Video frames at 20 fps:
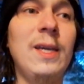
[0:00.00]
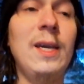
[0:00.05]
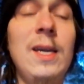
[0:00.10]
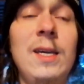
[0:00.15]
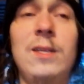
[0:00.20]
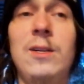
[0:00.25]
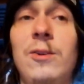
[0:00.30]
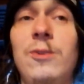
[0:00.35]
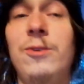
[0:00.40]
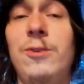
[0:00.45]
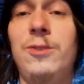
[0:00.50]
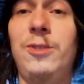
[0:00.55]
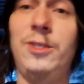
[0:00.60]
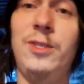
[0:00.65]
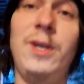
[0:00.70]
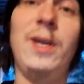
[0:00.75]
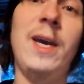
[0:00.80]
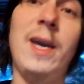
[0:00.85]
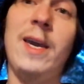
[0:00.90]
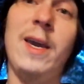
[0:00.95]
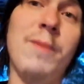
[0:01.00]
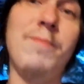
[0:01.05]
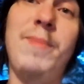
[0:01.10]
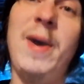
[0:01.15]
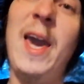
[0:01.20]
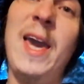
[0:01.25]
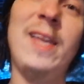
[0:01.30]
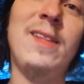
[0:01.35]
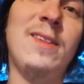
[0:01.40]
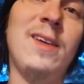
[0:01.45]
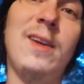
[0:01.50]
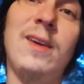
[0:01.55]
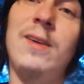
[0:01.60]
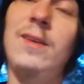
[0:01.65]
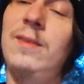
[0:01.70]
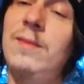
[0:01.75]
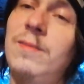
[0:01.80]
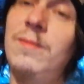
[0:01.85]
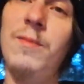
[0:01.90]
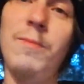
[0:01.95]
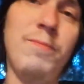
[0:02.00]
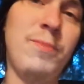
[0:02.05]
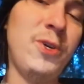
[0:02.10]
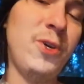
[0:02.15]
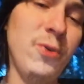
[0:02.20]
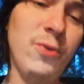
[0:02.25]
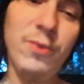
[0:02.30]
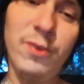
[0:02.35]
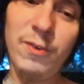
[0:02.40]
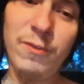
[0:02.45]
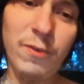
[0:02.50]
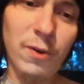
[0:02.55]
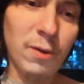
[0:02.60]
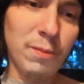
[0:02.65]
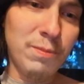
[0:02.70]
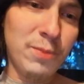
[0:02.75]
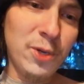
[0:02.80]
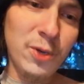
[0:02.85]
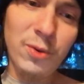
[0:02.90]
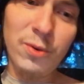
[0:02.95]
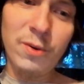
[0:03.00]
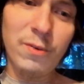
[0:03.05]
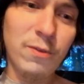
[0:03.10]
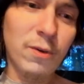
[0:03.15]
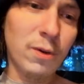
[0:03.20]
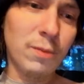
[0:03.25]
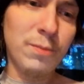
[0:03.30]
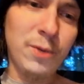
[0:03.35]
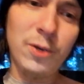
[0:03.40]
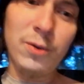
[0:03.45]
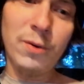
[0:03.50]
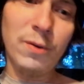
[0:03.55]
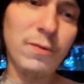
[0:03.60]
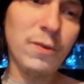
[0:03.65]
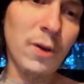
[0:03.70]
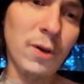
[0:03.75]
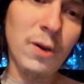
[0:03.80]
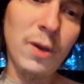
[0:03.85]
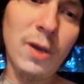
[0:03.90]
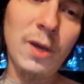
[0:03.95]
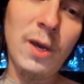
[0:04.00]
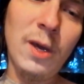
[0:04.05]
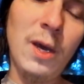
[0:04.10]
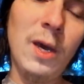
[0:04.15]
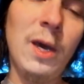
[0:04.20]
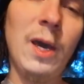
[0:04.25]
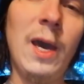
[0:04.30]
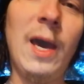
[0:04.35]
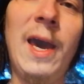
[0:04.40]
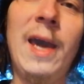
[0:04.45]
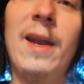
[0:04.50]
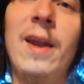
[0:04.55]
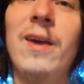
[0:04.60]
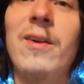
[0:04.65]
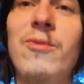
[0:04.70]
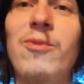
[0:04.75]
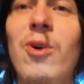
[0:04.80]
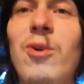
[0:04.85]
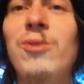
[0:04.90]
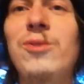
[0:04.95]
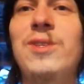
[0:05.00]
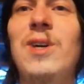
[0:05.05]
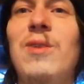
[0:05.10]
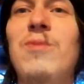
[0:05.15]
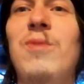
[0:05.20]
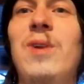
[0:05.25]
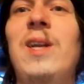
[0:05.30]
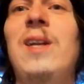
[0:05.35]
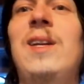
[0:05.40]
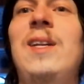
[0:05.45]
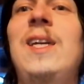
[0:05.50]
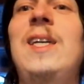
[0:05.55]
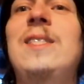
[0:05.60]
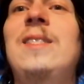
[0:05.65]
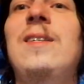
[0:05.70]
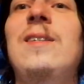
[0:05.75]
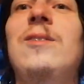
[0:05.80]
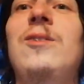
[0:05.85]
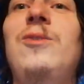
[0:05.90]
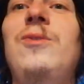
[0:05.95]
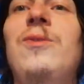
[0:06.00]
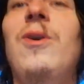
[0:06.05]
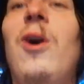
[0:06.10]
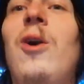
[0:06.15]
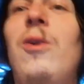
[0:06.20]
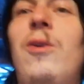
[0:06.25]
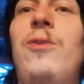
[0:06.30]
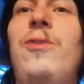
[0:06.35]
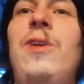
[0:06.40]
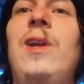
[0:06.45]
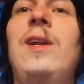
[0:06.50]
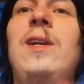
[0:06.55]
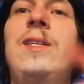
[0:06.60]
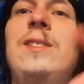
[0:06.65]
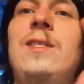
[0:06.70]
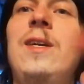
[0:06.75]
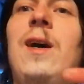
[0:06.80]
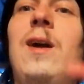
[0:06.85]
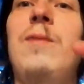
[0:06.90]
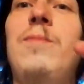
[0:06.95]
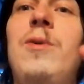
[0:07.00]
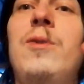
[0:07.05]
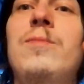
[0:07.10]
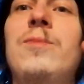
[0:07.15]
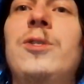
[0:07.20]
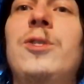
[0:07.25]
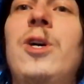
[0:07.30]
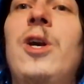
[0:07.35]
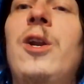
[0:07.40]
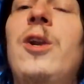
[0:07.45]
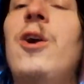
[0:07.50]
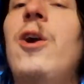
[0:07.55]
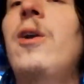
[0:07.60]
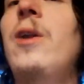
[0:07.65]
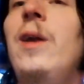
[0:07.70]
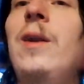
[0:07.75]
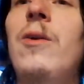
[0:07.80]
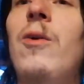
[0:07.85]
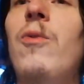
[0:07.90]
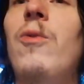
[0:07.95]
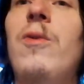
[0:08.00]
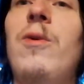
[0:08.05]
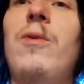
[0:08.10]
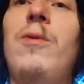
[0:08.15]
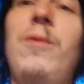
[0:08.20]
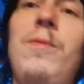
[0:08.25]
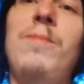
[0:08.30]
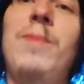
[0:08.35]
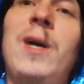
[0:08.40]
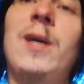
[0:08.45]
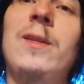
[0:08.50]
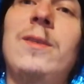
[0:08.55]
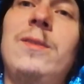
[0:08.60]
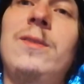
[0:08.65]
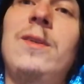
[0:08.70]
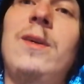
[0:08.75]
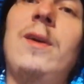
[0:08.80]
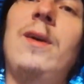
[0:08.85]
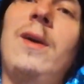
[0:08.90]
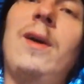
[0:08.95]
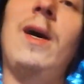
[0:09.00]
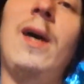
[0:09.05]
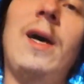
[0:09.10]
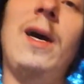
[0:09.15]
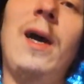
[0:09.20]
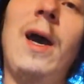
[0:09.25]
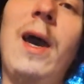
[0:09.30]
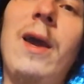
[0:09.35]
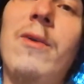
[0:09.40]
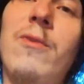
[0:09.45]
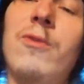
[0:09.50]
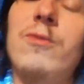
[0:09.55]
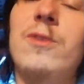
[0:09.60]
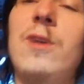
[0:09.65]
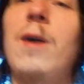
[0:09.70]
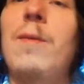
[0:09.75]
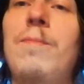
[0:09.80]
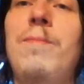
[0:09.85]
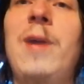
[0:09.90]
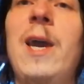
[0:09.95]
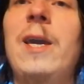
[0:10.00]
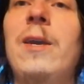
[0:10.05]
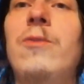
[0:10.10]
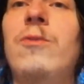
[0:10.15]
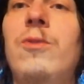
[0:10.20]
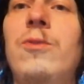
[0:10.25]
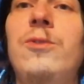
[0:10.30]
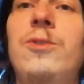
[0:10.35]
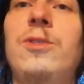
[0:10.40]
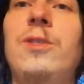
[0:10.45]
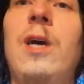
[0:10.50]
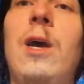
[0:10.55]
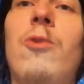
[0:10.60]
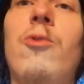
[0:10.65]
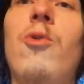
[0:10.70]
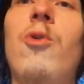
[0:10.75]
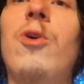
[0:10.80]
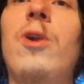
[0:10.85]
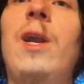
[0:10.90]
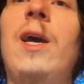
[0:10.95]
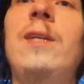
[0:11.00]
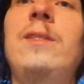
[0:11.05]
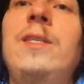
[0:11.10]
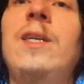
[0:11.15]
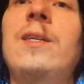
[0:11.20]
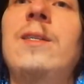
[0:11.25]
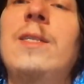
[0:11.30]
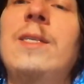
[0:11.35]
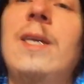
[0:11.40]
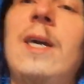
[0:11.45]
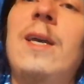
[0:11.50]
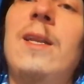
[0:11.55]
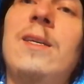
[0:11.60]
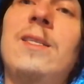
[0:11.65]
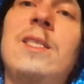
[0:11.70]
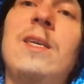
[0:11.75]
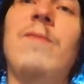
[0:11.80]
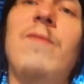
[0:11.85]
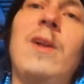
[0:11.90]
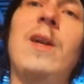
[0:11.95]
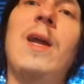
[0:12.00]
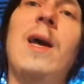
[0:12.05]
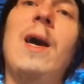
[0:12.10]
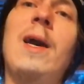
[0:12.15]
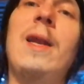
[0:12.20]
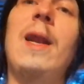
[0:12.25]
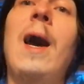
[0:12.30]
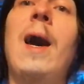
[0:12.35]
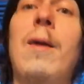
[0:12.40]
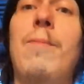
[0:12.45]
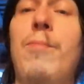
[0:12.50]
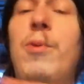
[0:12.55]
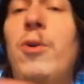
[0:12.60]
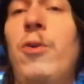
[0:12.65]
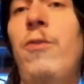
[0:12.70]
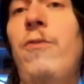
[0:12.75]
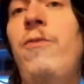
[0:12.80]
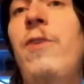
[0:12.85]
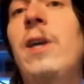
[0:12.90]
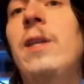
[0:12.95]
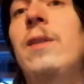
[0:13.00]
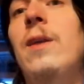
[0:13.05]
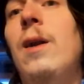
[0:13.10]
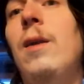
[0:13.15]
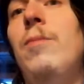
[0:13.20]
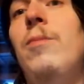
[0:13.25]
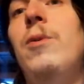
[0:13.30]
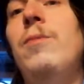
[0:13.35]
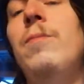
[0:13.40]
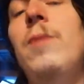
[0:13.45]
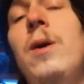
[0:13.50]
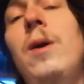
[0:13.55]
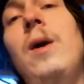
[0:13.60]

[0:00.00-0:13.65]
It looks like a painting. Beautiful, beautiful, beautiful. And I wrote down when I listened to all Thin Lizzy albums, not in order, but I wrote down Black Rose, a rock legend, 1979, a perfect album.